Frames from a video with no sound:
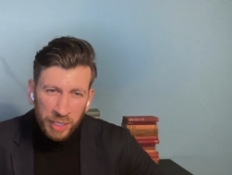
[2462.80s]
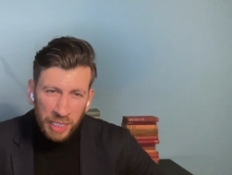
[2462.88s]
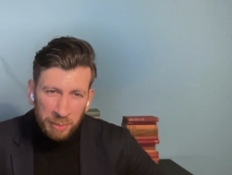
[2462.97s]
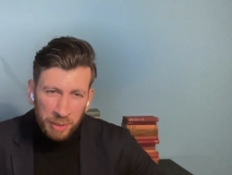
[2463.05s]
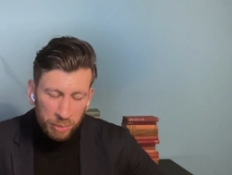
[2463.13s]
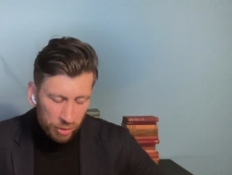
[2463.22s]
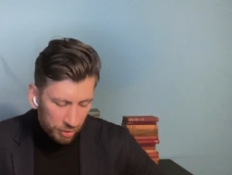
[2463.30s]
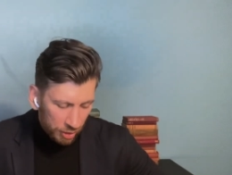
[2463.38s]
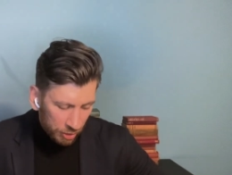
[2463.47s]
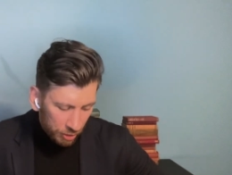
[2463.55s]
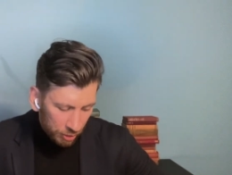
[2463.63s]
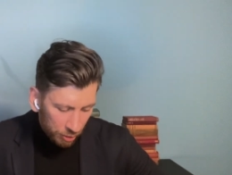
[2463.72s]
became the person
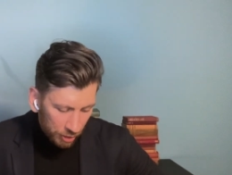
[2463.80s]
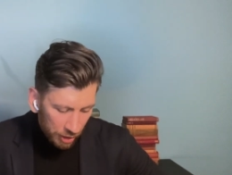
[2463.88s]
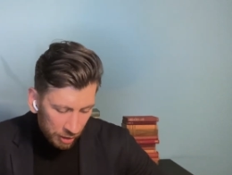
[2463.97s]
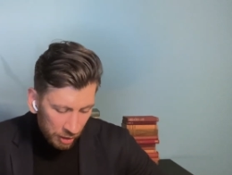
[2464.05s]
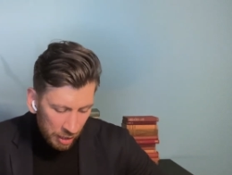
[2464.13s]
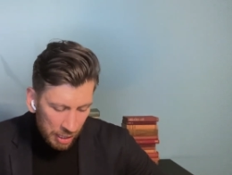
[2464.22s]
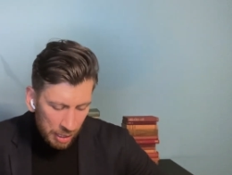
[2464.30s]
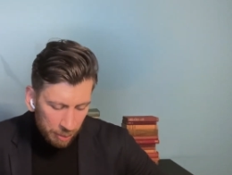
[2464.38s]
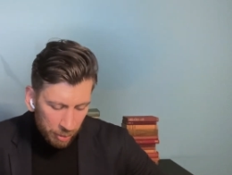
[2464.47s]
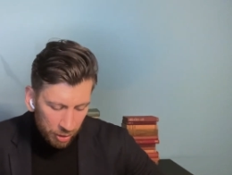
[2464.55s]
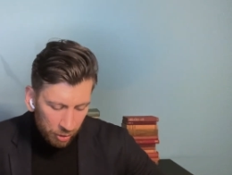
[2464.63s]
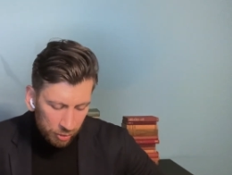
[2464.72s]
that you are today,
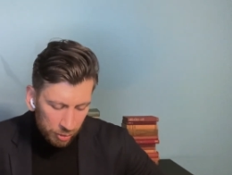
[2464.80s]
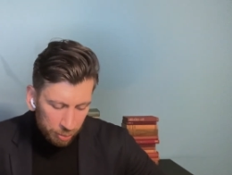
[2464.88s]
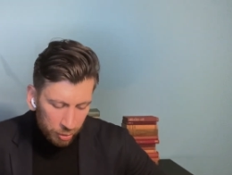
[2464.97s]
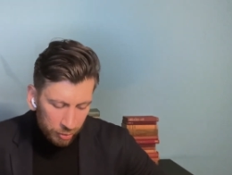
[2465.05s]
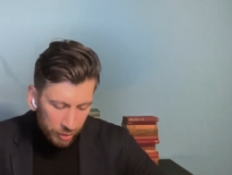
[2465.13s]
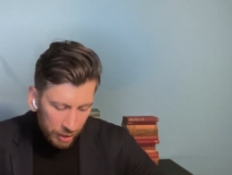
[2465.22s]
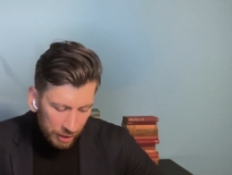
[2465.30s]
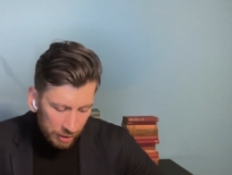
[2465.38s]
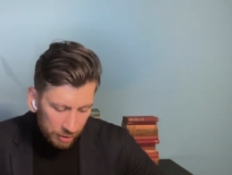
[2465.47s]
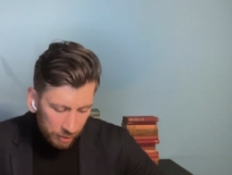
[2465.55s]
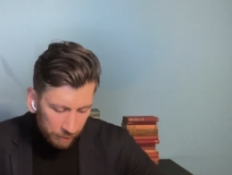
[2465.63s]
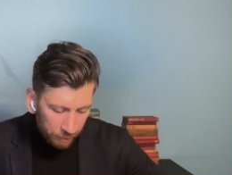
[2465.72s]
but also
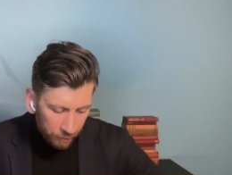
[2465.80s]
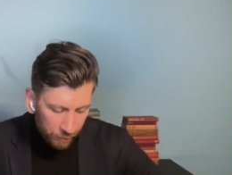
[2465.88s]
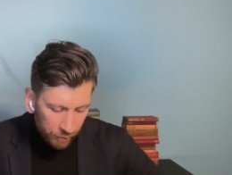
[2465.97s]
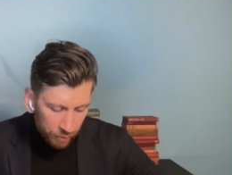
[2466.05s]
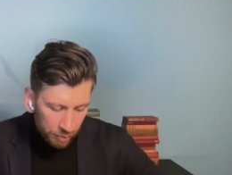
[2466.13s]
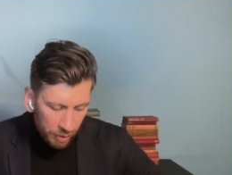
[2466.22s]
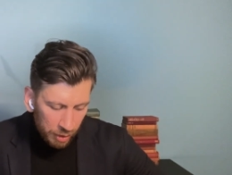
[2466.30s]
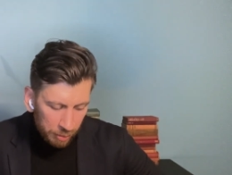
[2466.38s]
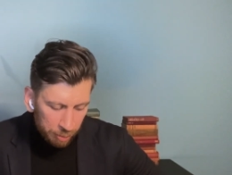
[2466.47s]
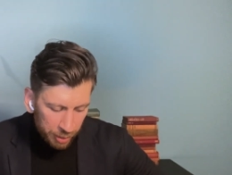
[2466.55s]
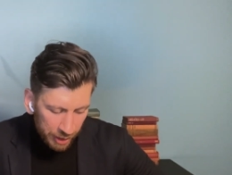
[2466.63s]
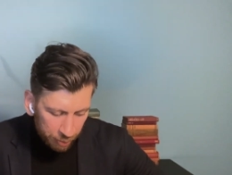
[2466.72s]
provide
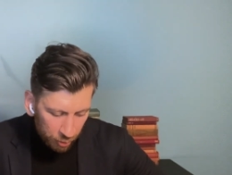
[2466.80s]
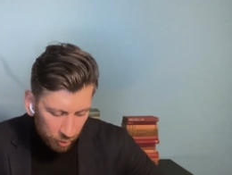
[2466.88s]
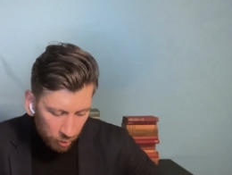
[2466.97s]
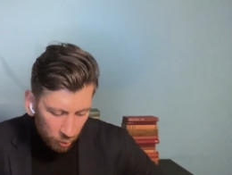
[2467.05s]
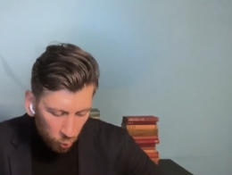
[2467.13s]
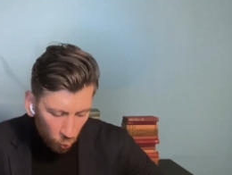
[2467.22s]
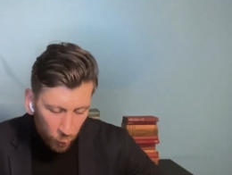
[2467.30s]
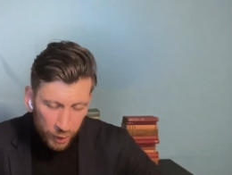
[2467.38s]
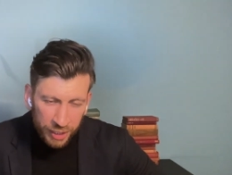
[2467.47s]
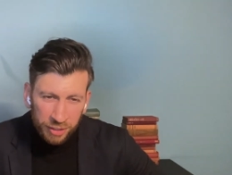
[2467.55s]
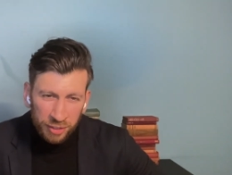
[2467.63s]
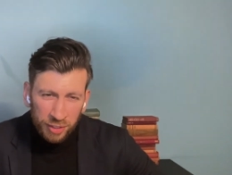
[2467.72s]
people who
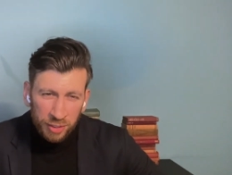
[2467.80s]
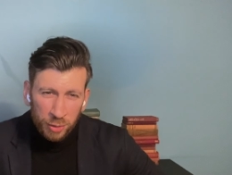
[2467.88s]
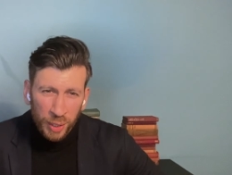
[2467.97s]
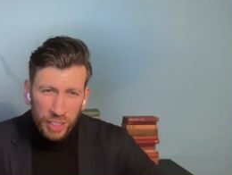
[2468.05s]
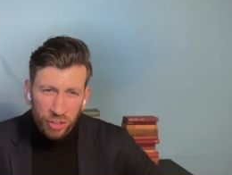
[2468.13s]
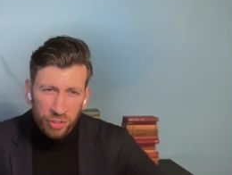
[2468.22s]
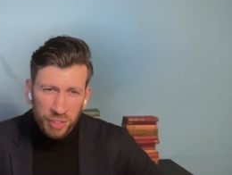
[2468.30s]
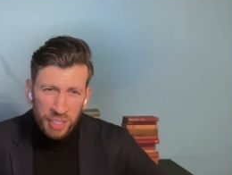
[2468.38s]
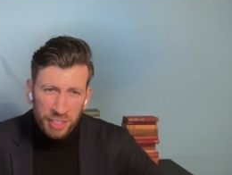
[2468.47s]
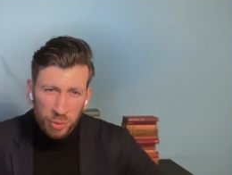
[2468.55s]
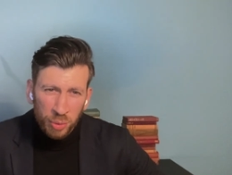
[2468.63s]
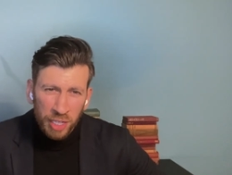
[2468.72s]
were in the situation
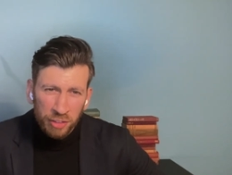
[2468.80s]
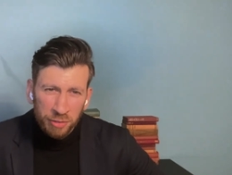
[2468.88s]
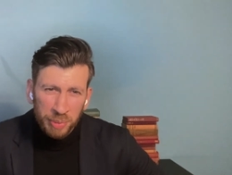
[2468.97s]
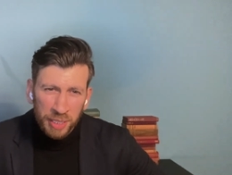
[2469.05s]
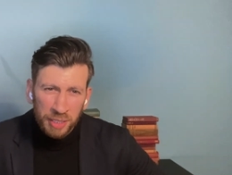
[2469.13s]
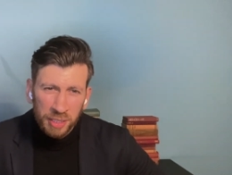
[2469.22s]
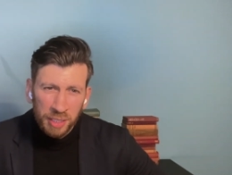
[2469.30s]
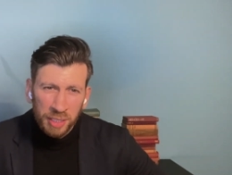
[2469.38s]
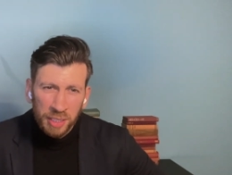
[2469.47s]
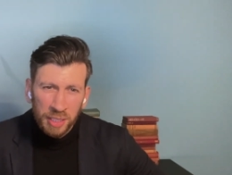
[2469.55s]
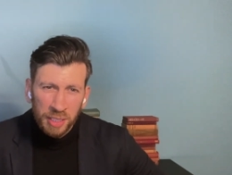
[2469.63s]
that you have been,